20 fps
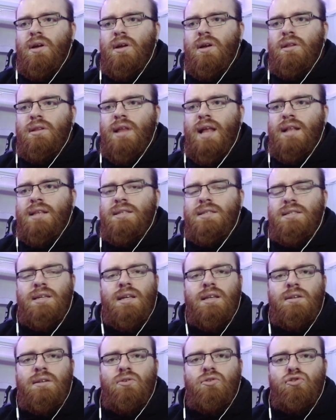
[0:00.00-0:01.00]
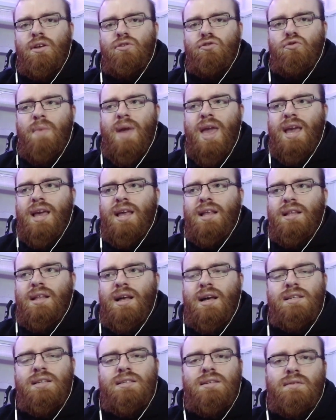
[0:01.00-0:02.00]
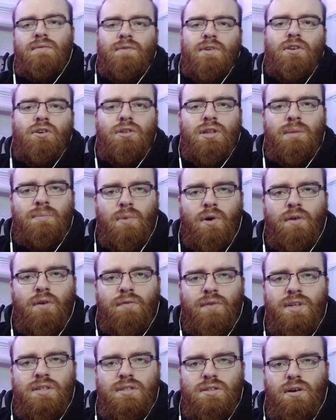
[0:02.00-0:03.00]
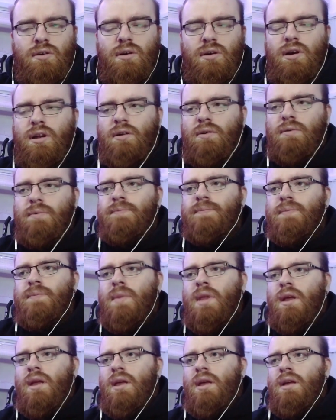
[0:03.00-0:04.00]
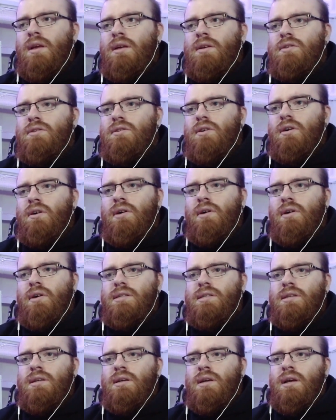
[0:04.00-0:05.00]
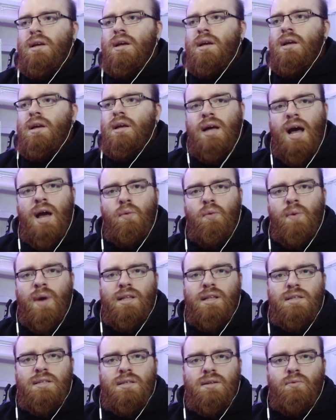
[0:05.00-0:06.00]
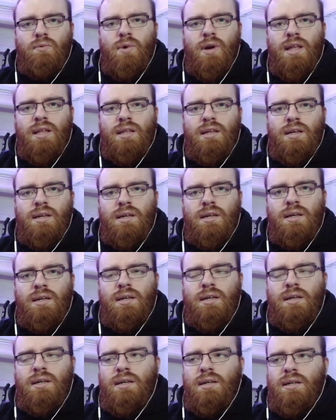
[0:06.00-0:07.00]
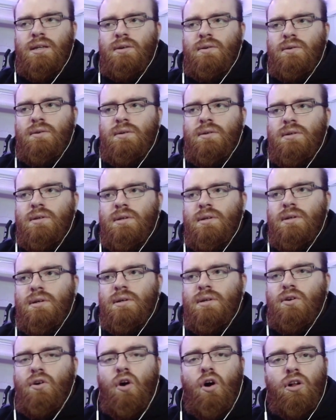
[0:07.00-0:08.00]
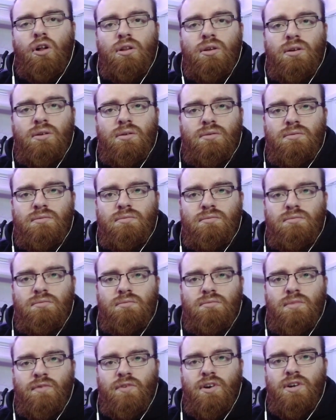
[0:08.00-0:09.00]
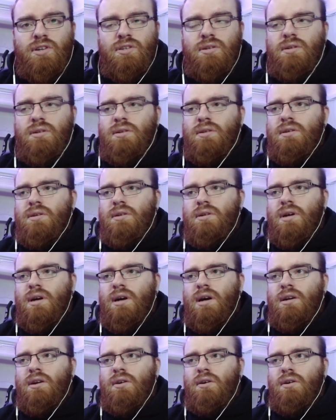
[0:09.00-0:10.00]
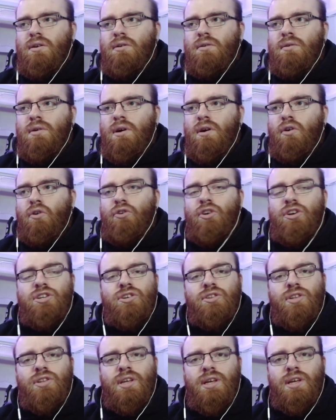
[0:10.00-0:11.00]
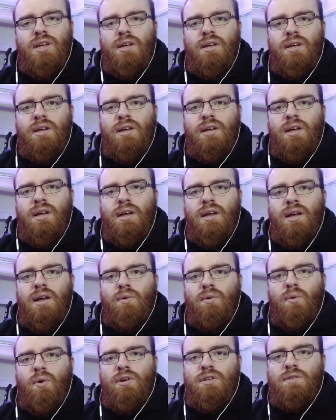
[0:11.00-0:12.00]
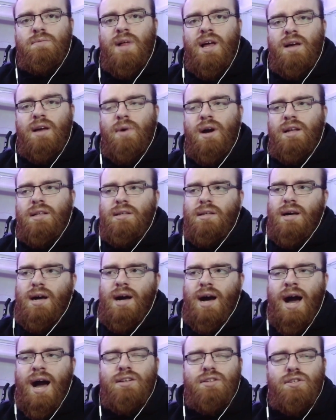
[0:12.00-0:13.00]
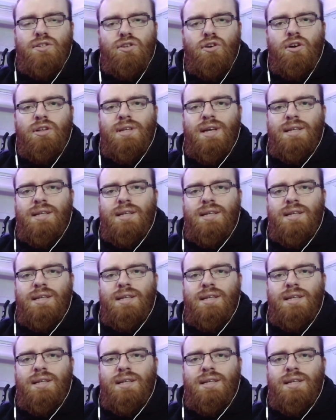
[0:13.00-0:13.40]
uh, that scene to make it as a video clip of his song. You know, so yes. I went with uh, you know uh, color version. I know originally was black and white. I saw